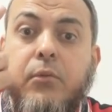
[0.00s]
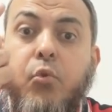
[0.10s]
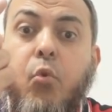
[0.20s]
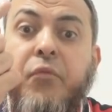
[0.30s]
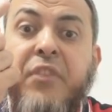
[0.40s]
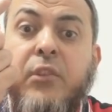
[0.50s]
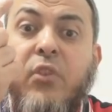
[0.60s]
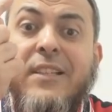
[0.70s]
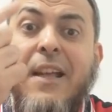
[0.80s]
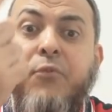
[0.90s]
to convert
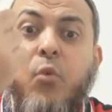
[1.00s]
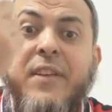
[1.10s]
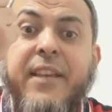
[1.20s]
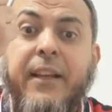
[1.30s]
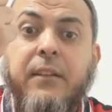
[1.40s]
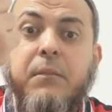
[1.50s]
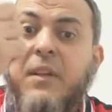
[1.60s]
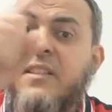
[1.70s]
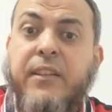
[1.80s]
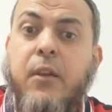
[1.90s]
to Islam for one second.
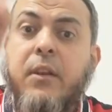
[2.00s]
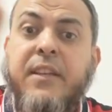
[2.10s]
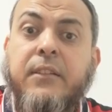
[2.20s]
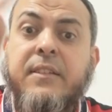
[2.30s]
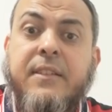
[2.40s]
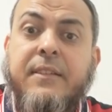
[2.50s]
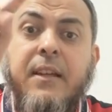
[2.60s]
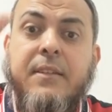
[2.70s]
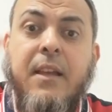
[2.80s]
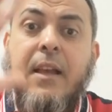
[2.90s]
But the, the,
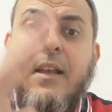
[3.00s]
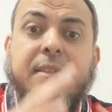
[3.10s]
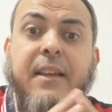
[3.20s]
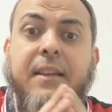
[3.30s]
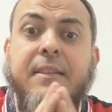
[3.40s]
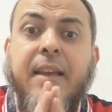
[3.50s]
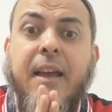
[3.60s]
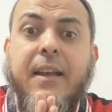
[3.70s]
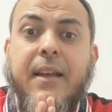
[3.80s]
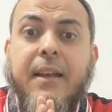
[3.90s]
the, the,
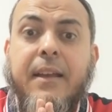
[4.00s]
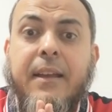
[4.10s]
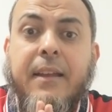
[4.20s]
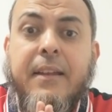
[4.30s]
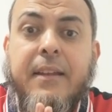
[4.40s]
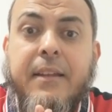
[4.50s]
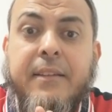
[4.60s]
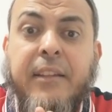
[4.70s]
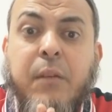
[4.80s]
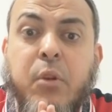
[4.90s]
the uh,
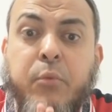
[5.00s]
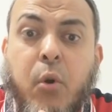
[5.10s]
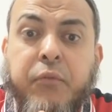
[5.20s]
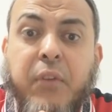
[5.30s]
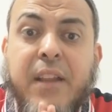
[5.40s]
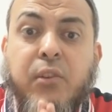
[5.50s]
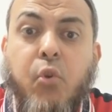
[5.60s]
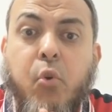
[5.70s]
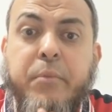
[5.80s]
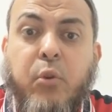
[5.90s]
the time will be off and the
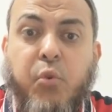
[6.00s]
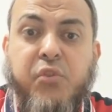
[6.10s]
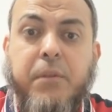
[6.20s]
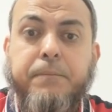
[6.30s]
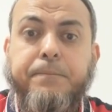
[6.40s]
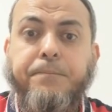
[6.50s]
door will be closed.